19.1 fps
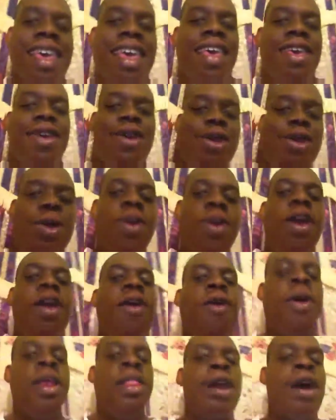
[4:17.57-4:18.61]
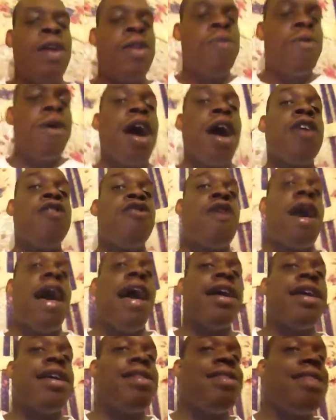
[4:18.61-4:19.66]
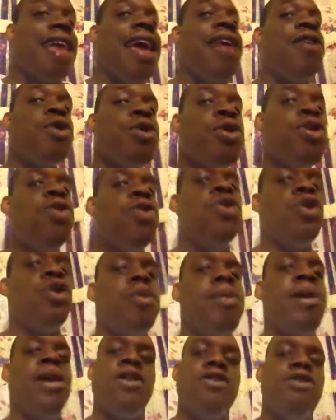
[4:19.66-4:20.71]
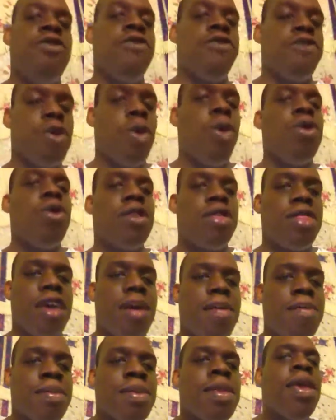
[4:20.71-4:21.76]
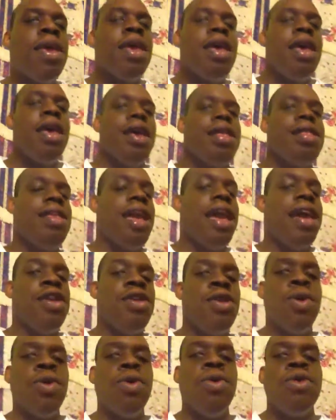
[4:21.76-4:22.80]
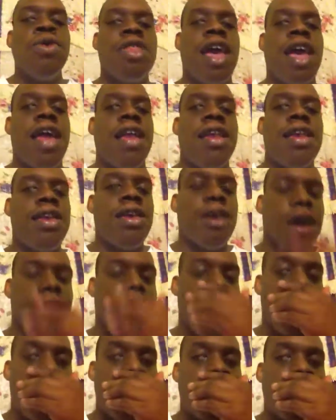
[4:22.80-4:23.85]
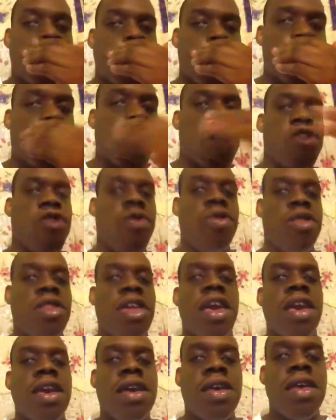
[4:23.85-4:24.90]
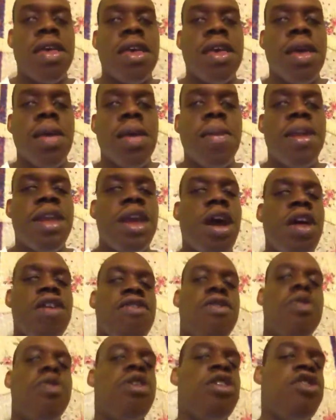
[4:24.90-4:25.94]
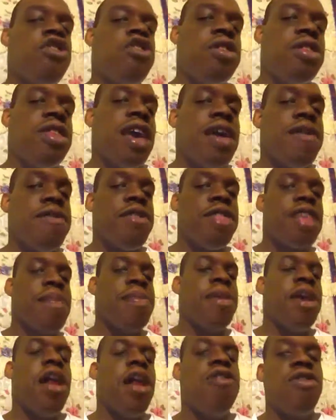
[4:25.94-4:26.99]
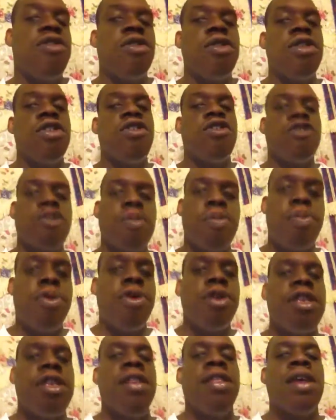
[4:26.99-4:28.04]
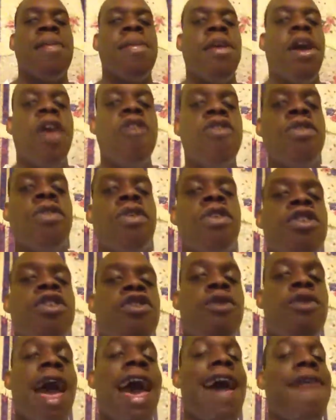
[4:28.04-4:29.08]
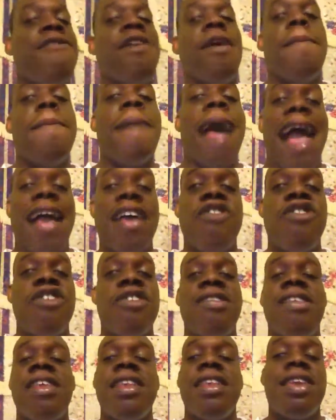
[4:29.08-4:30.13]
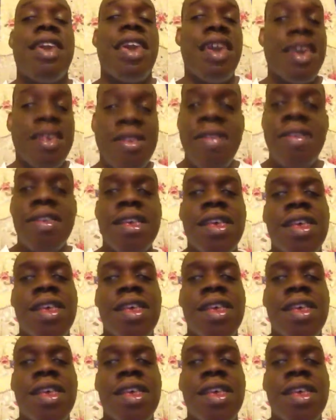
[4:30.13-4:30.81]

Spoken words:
you know, they're going down the wrong track. They know you know because you've told them. They know that what you think, but they also know that you're there for them. They also know that you're supporting them. They also know that you have their back just in case.